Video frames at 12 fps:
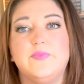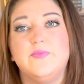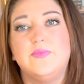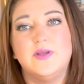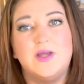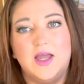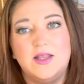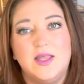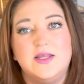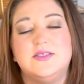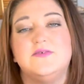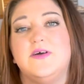but I
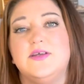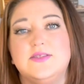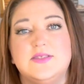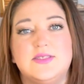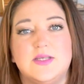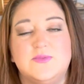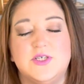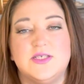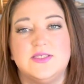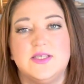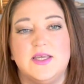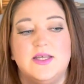like to find
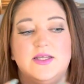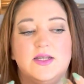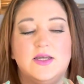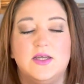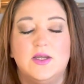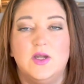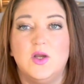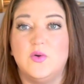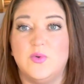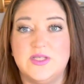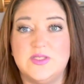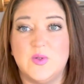subjects and
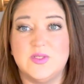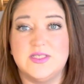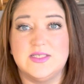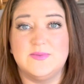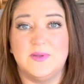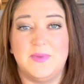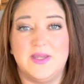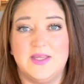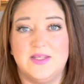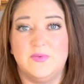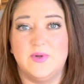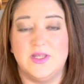resources that my
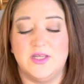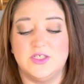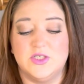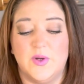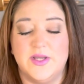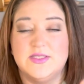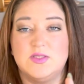kid really enjoys.